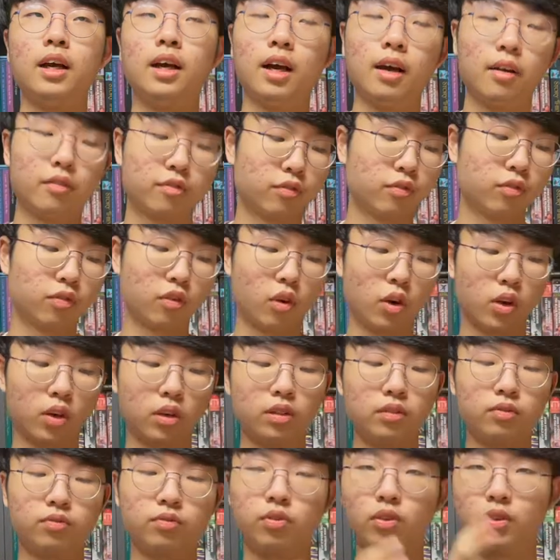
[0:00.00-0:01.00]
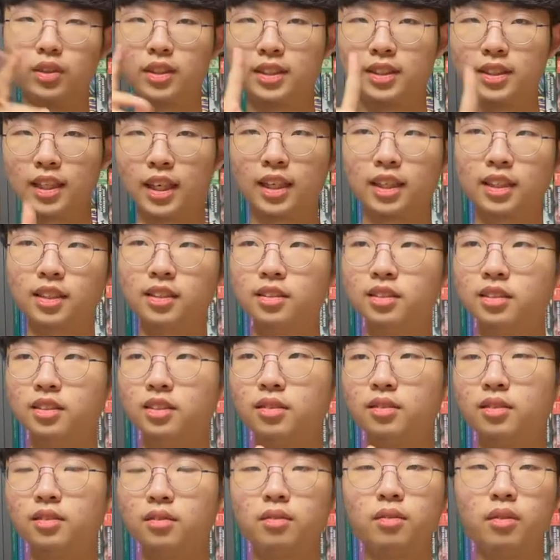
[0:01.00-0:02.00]
uh, for for the second
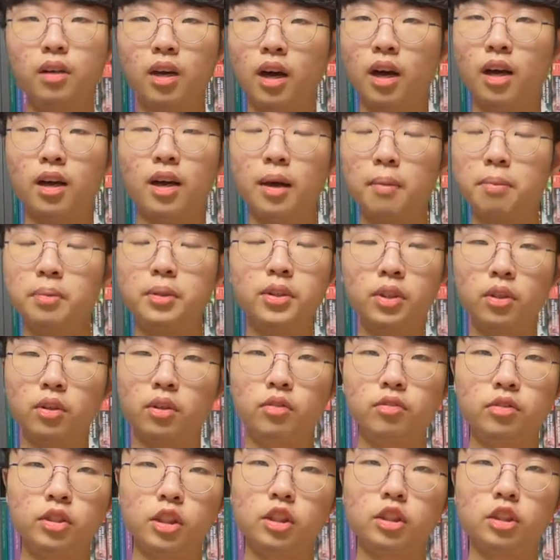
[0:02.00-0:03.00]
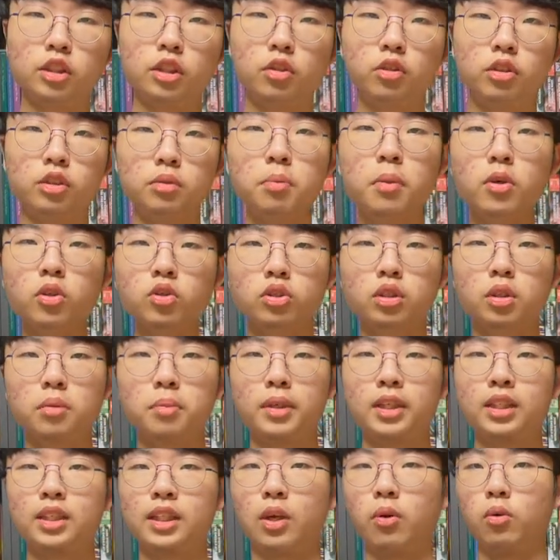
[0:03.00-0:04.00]
uh, episode of this series, mostly
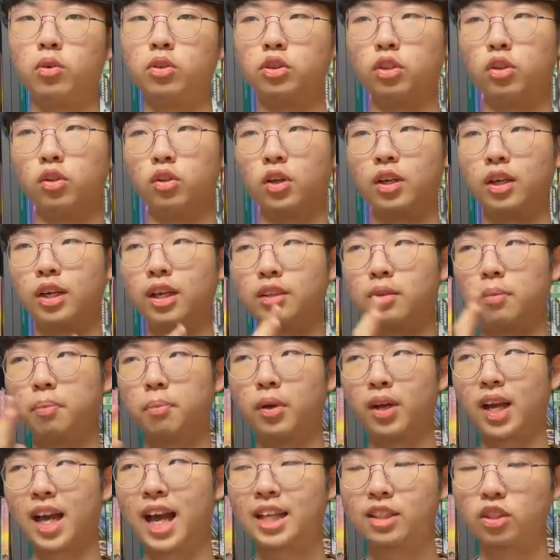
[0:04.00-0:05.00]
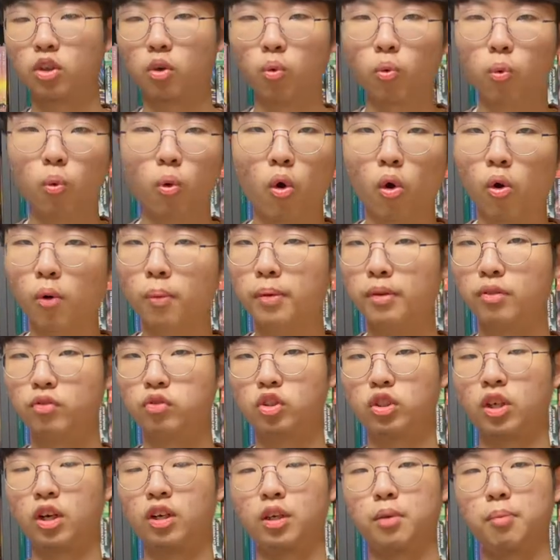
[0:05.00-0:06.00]
because I want to look at the book as a whole before
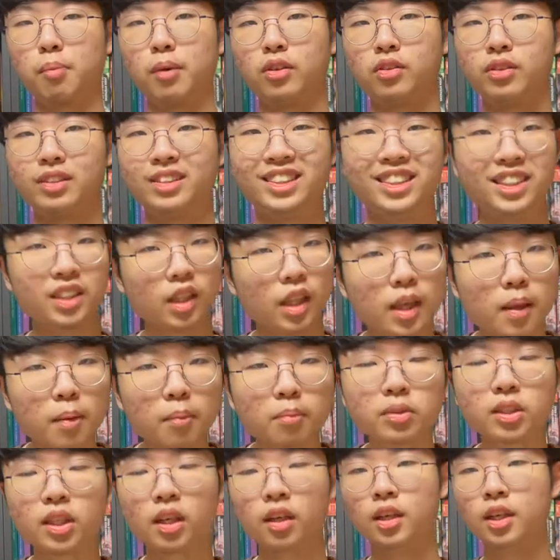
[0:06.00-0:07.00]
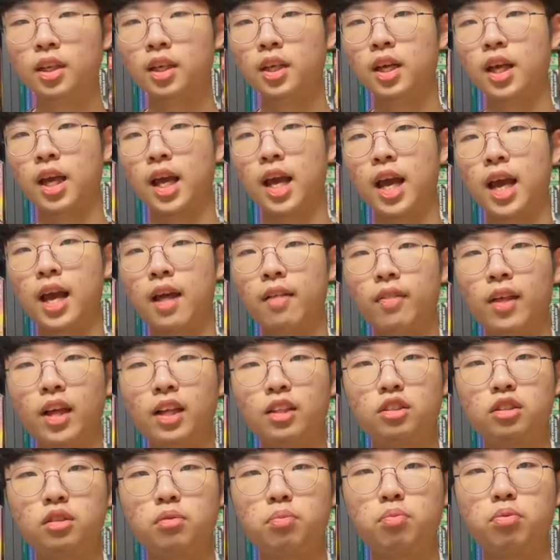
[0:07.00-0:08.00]
talking about its themes. And
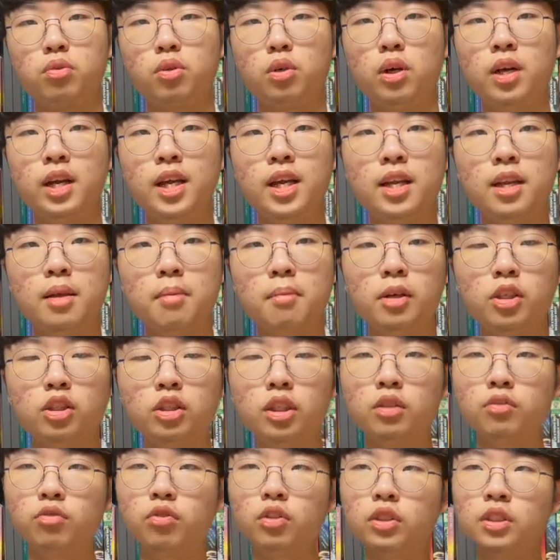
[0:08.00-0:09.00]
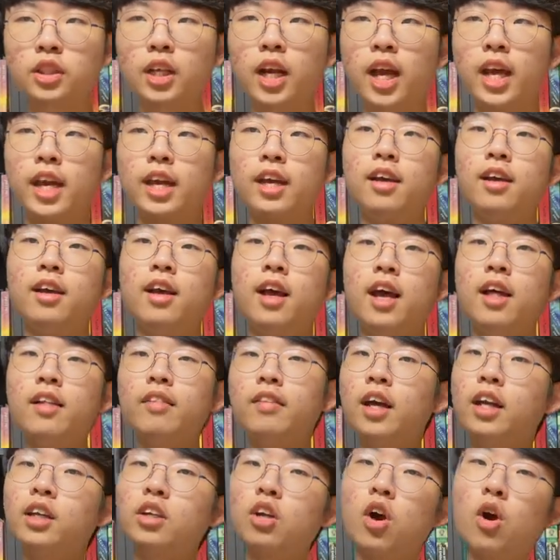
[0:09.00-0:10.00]
that's pretty much it for today. And
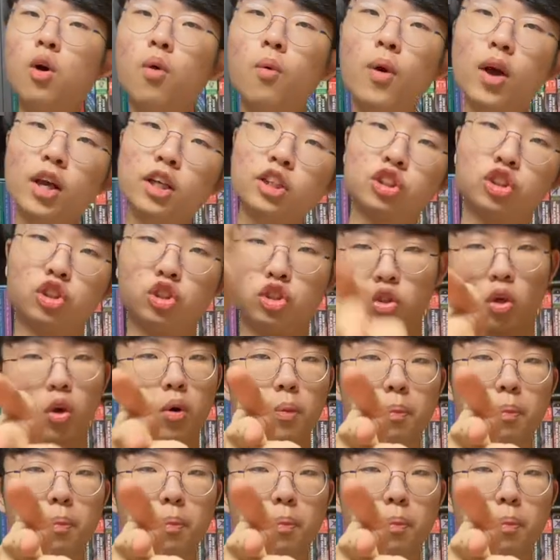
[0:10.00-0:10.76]
like always, your